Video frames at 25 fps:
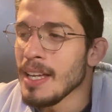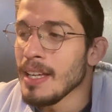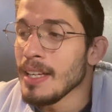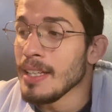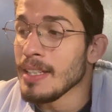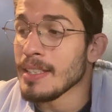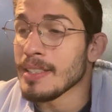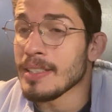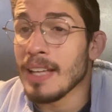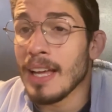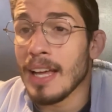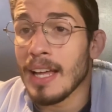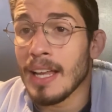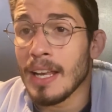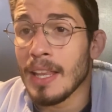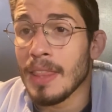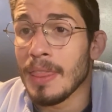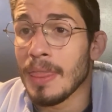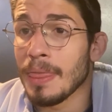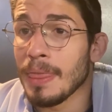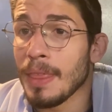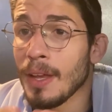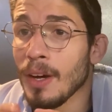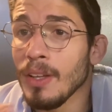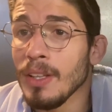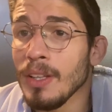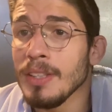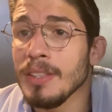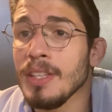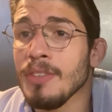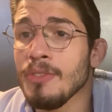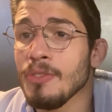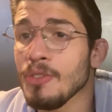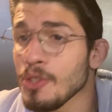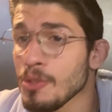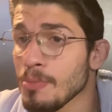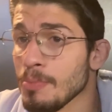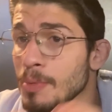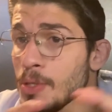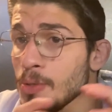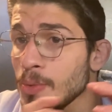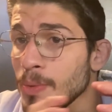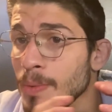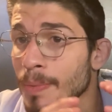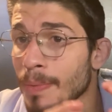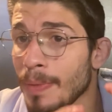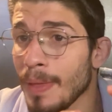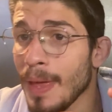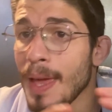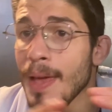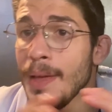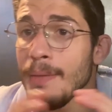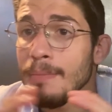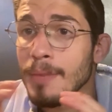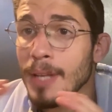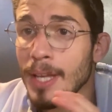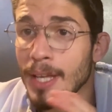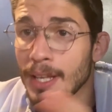is that the only difference between them